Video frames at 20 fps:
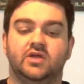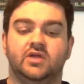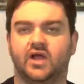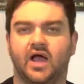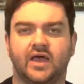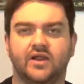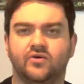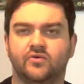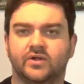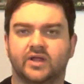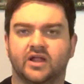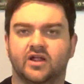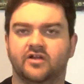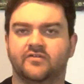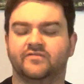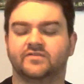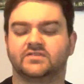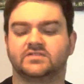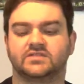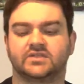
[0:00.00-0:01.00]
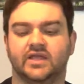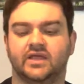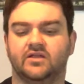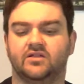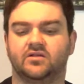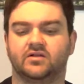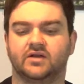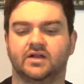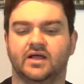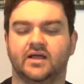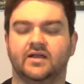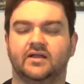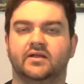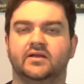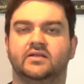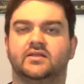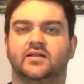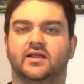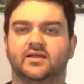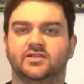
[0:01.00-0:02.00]
I don't care if it's scale or not.
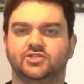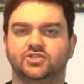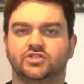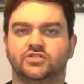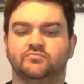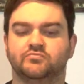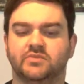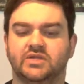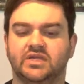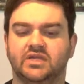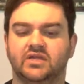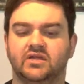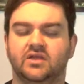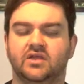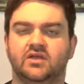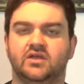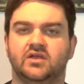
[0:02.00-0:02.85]
That's just me.